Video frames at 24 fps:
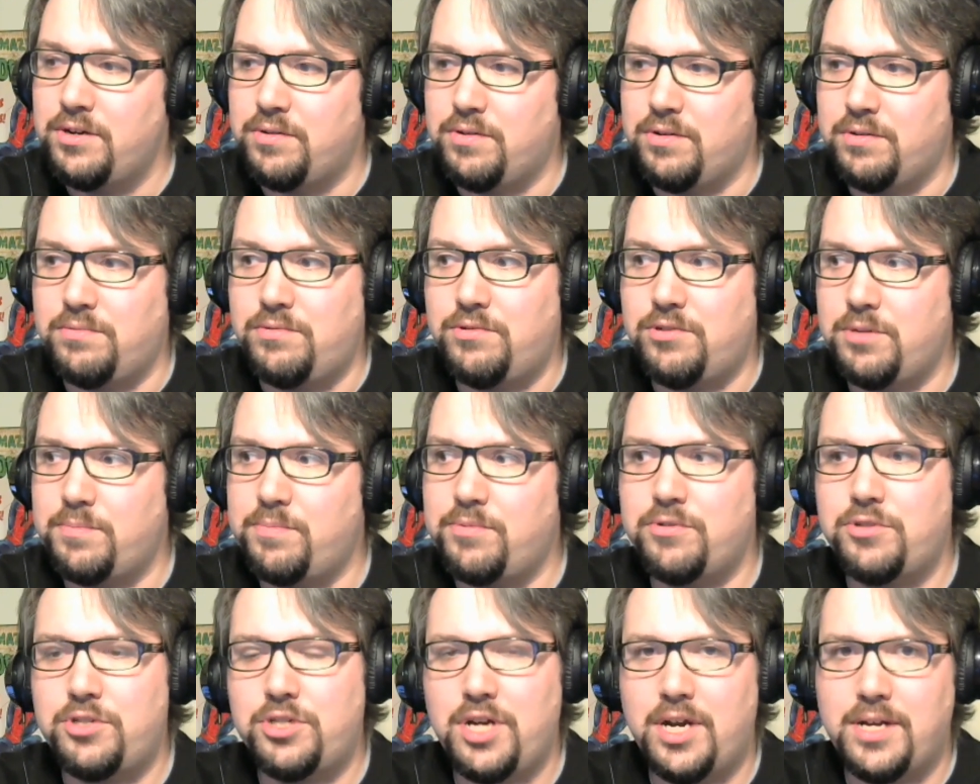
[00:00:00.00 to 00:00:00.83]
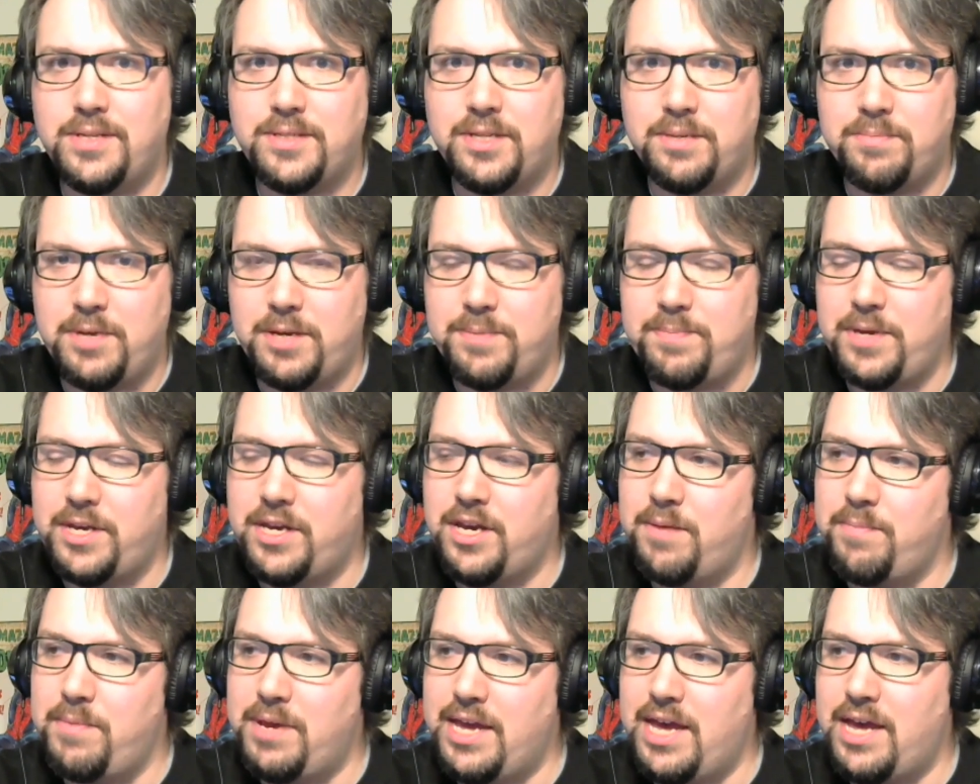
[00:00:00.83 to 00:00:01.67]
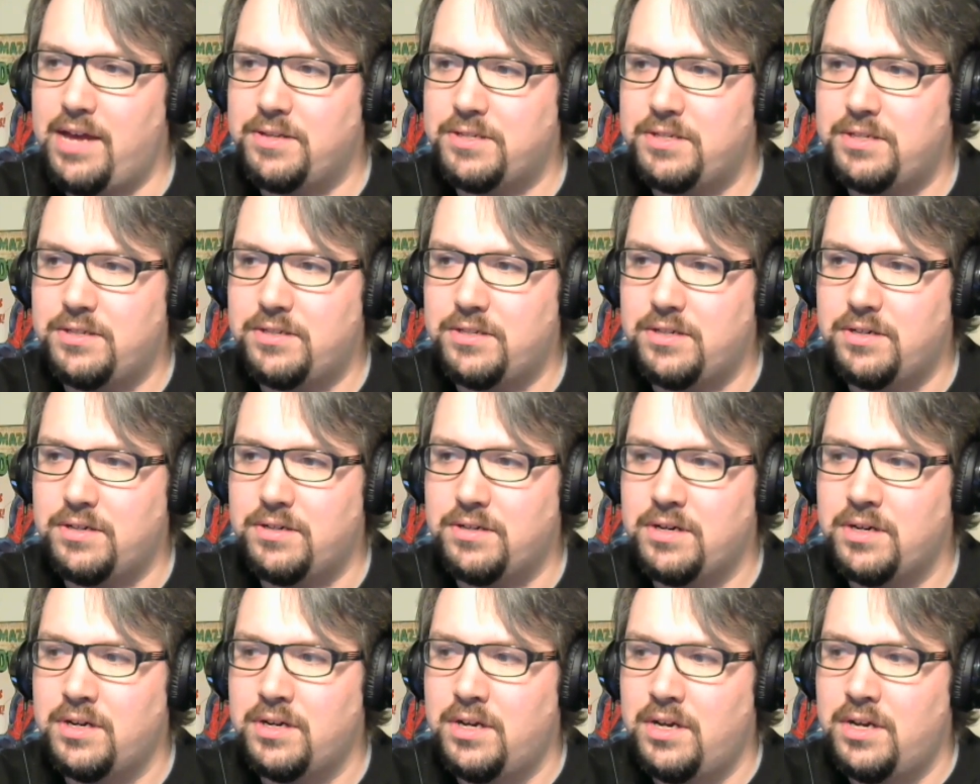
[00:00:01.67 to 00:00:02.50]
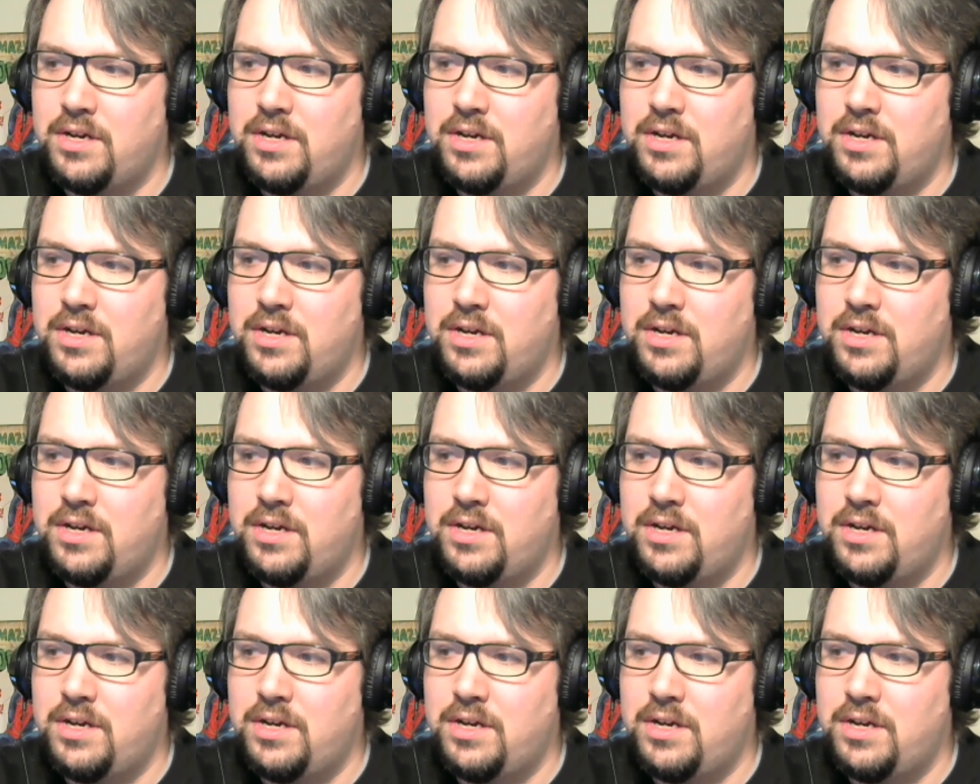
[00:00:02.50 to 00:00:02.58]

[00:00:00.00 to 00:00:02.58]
or triple shots that might be coming out since there's